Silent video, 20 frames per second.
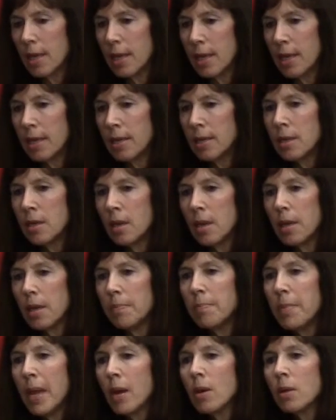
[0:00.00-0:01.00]
In
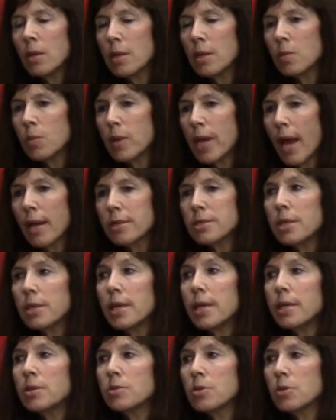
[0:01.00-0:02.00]
Maryland, we actually
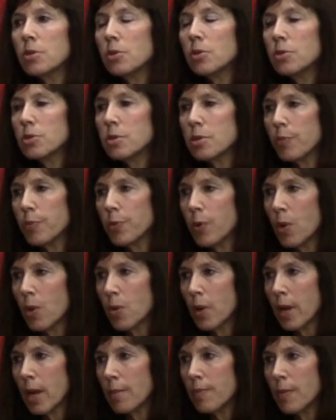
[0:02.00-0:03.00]
introduced a
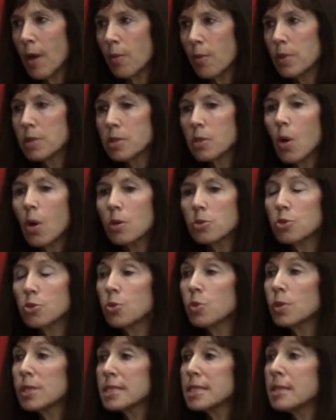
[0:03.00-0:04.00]
program that was called
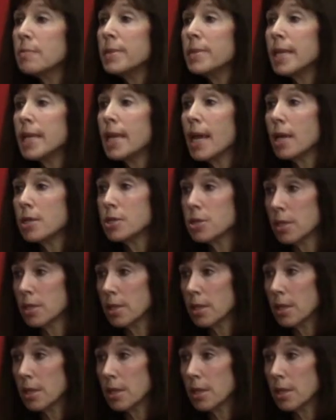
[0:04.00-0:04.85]
truancy mediation.